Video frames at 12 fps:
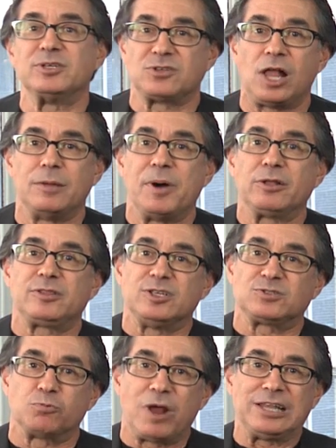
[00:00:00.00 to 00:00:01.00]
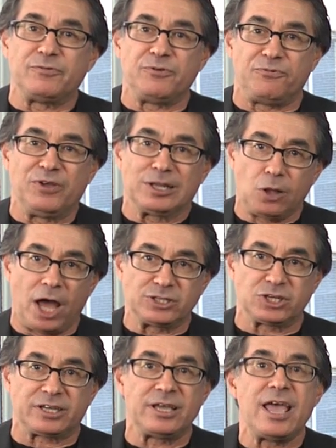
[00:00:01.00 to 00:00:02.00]
is all about this relevant fit
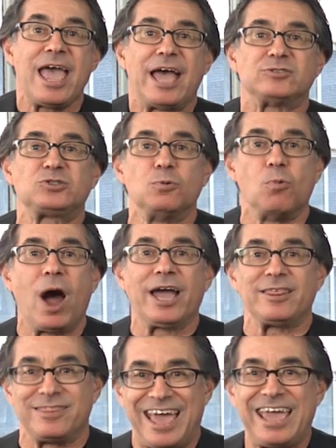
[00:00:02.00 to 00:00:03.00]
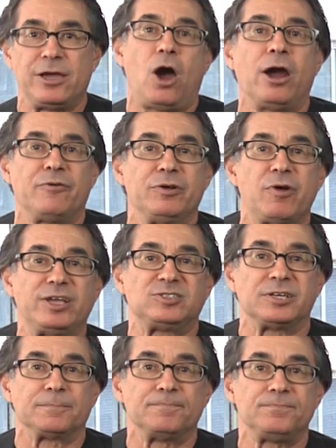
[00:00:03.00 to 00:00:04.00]
logic as to why they are in
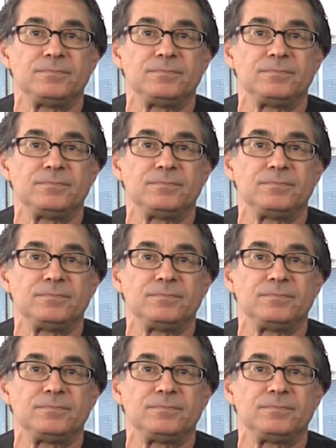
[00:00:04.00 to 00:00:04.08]
racing.